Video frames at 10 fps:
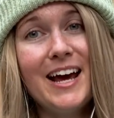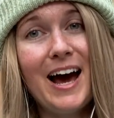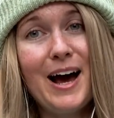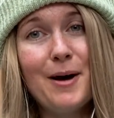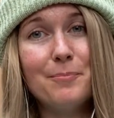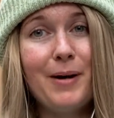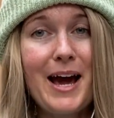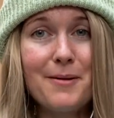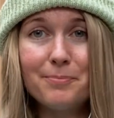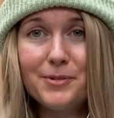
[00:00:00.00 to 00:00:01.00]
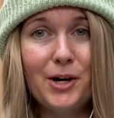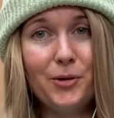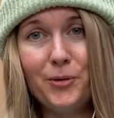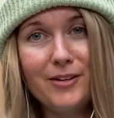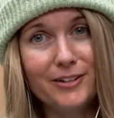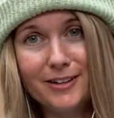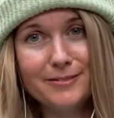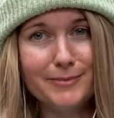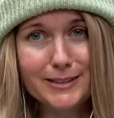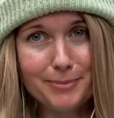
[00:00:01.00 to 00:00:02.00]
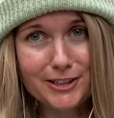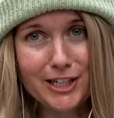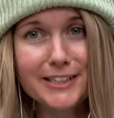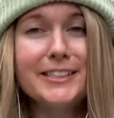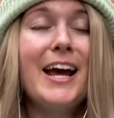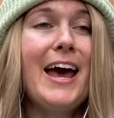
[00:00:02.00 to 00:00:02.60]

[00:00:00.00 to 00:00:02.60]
by, you know, whoever is being chased,